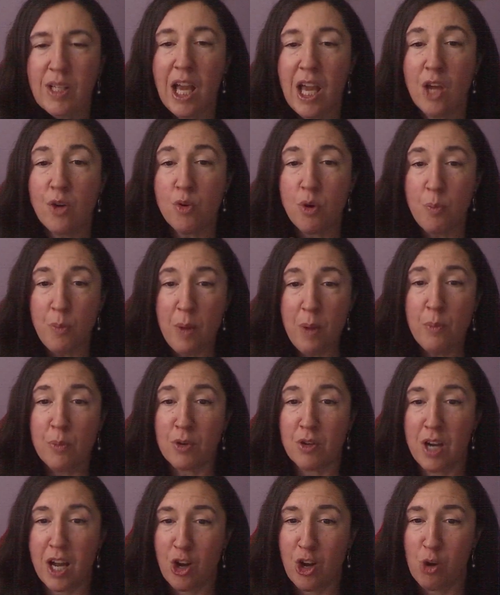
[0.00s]
And
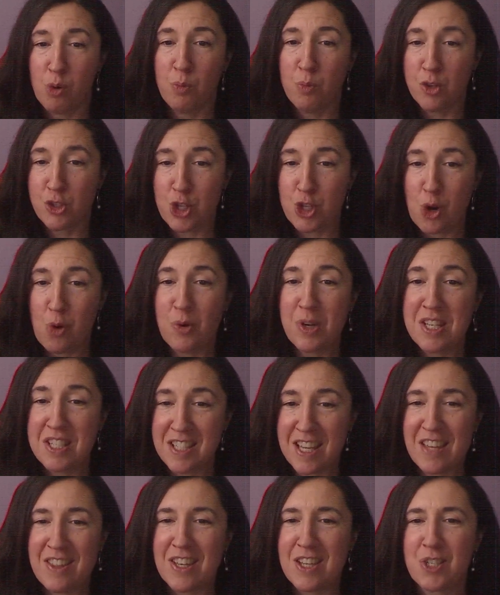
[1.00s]
remember, I almost always
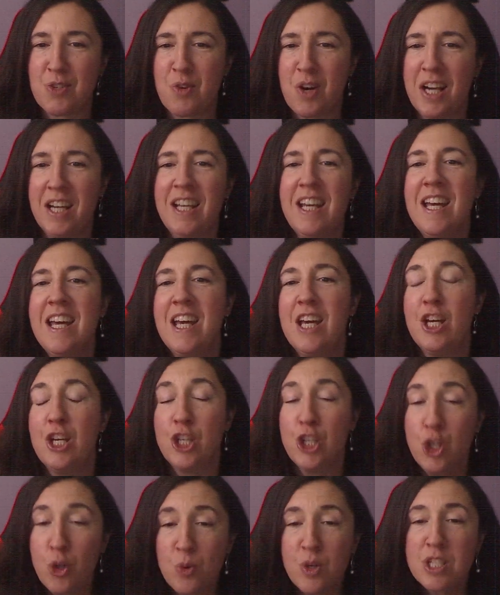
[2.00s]
say this, right?
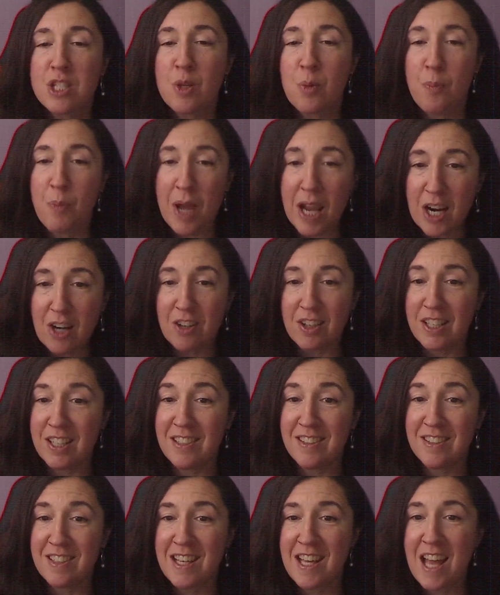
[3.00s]
You as the
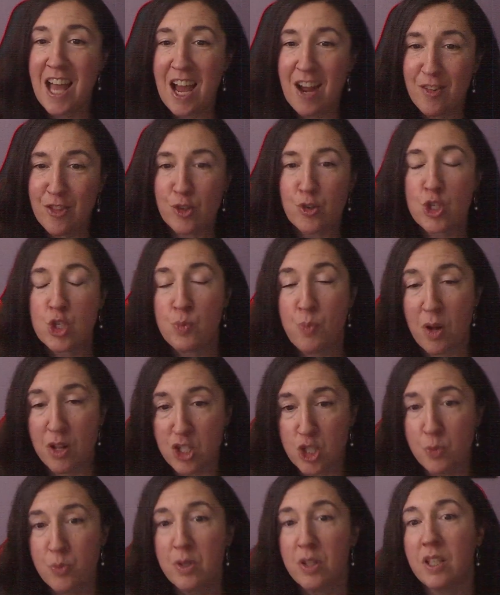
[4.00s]
parent have the
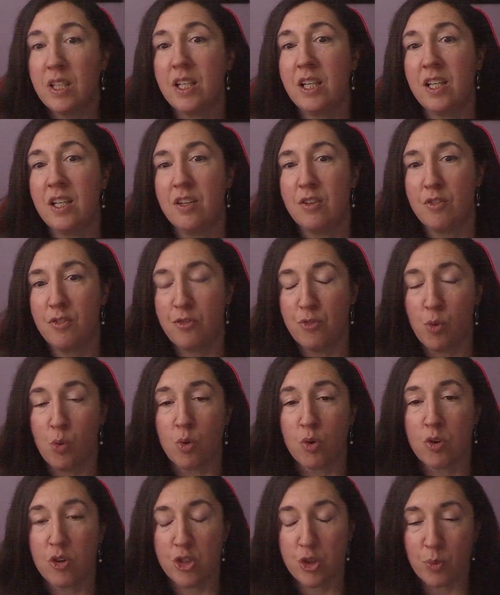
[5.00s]
responsibility
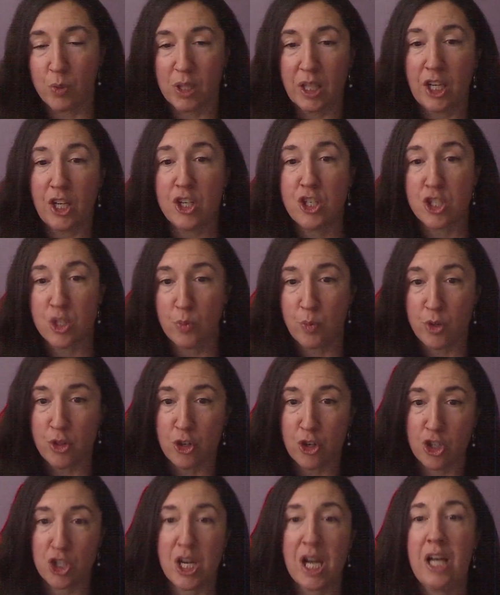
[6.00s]
for the relationship with
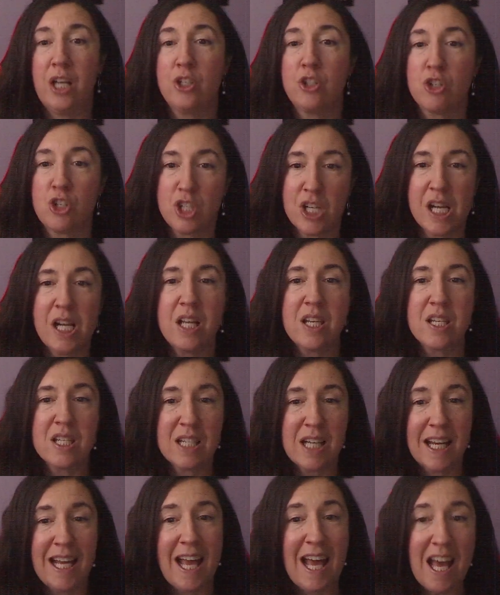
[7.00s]
your child. Your child does
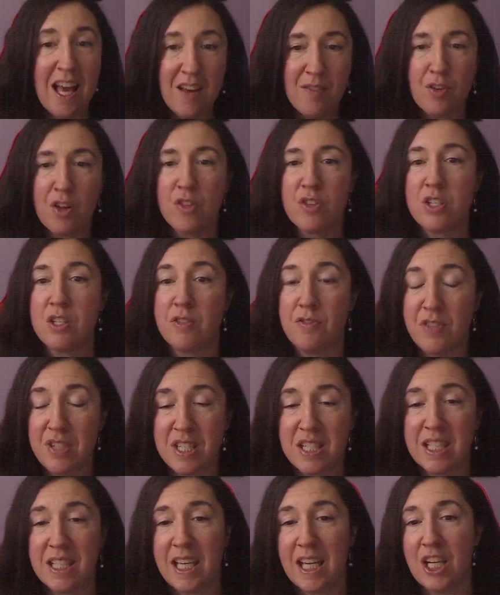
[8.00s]
not have all the
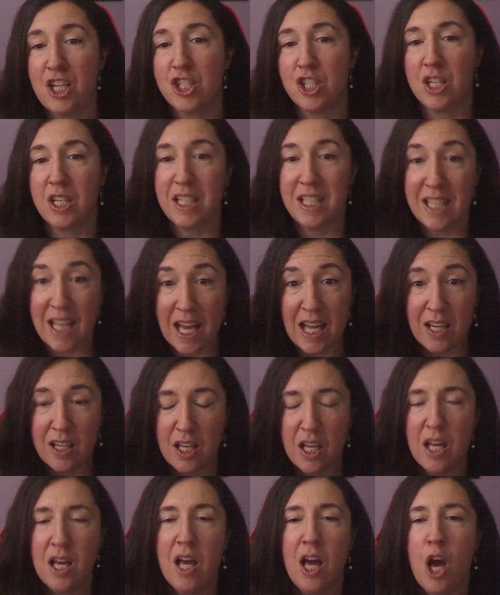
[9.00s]
sophistication yet
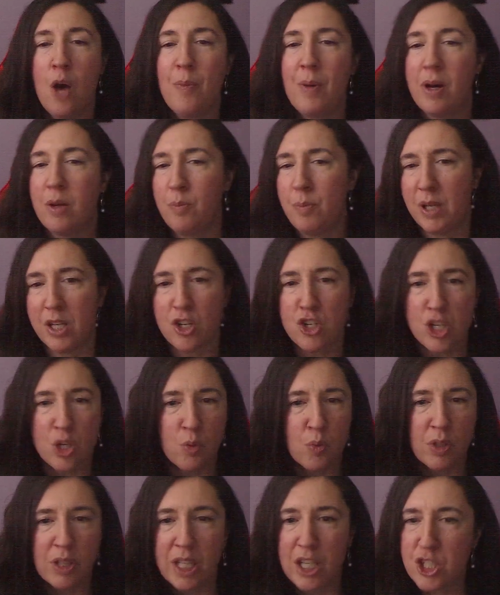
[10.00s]
about managing
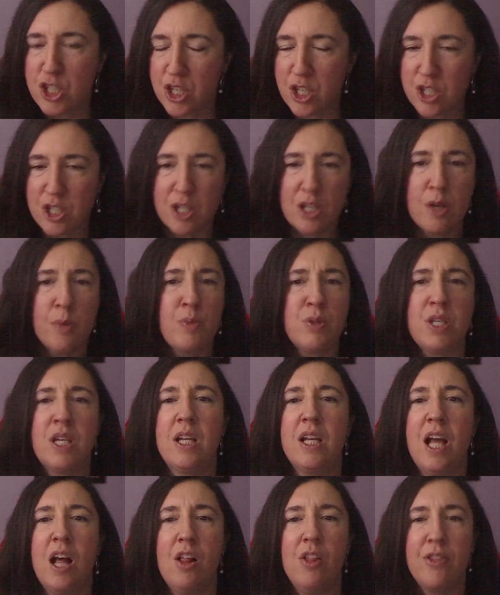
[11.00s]
relationships and
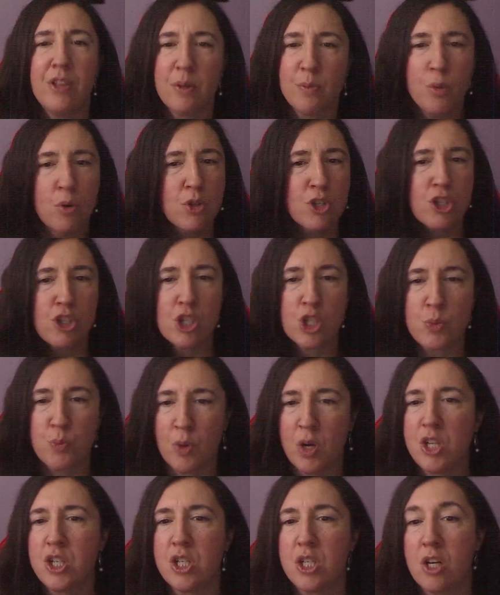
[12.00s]
healthy emotional
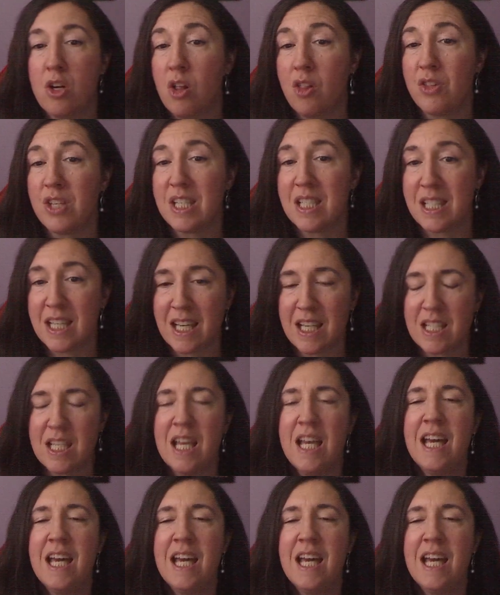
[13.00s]
expression and all these things.